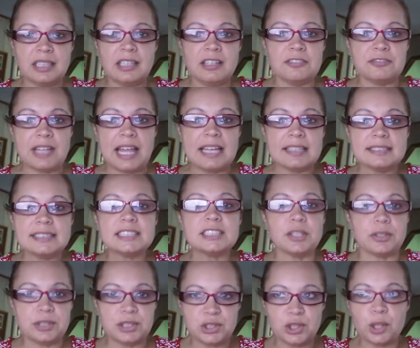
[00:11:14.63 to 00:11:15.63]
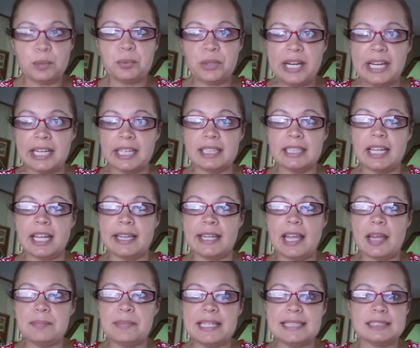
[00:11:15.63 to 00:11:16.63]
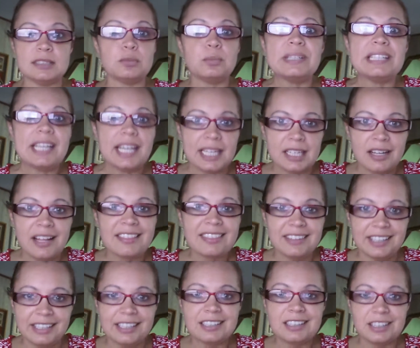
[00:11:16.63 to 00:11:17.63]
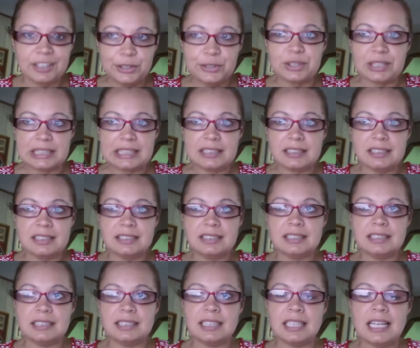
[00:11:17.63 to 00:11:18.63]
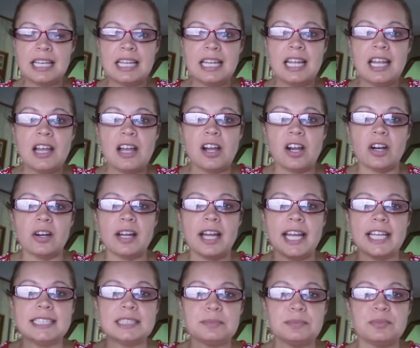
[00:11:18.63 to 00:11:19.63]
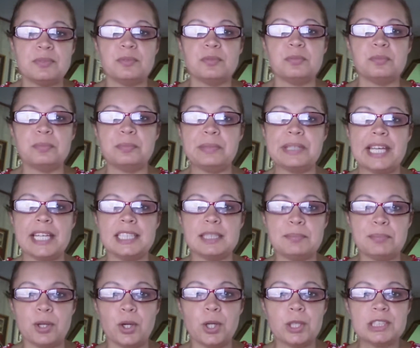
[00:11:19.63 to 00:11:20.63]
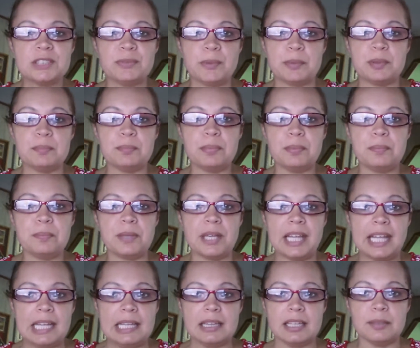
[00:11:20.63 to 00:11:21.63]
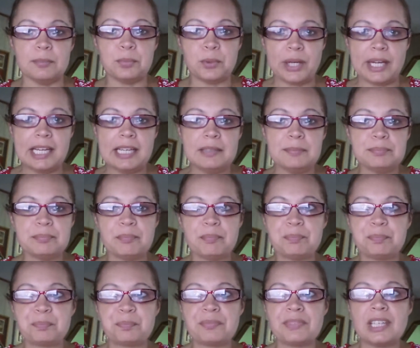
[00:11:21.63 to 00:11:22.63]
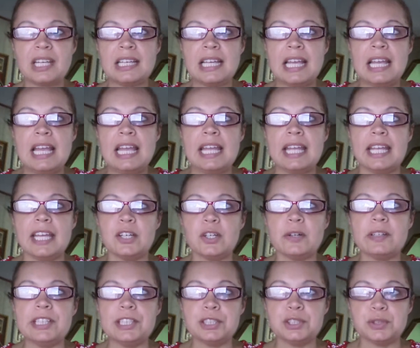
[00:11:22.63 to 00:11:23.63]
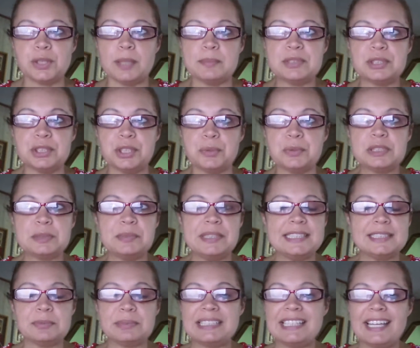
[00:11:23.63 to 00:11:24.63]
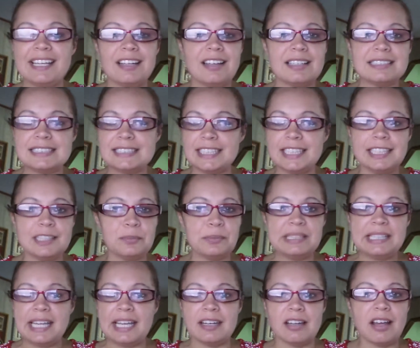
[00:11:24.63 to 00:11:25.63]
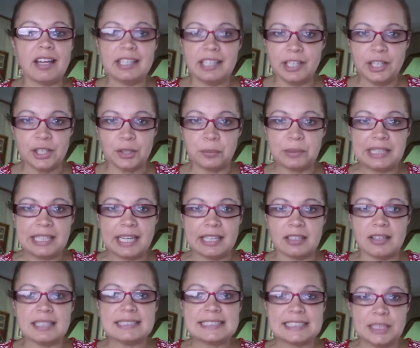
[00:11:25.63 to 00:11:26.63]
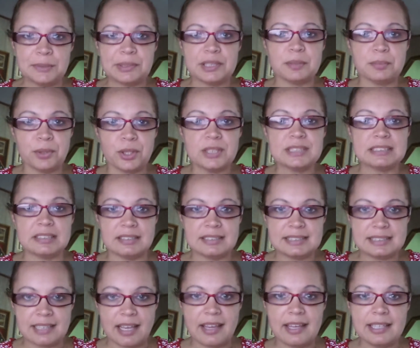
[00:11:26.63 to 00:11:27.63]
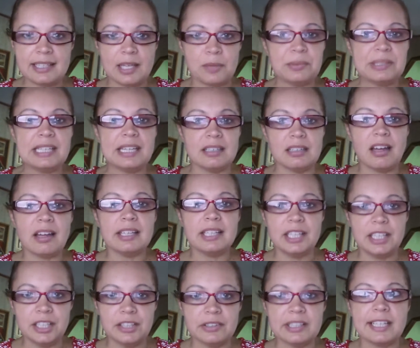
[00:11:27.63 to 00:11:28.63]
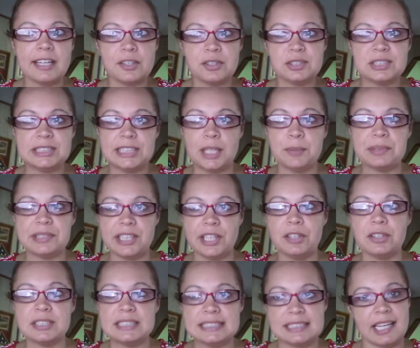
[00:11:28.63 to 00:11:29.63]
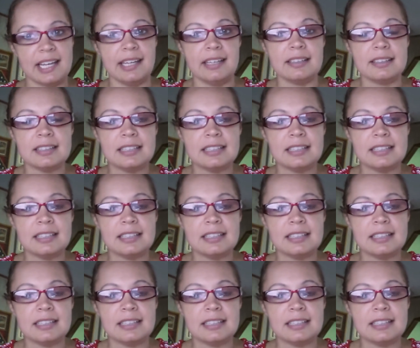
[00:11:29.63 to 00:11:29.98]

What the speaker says: flattens, so does our brain, and that means that we cannot think clearly. Our eyes begin to bulge from the brain, and our eardrums do, which means that we cannot see and we cannot hear. We cannot see what the person is saying, and we cannot hear and understand what they are saying.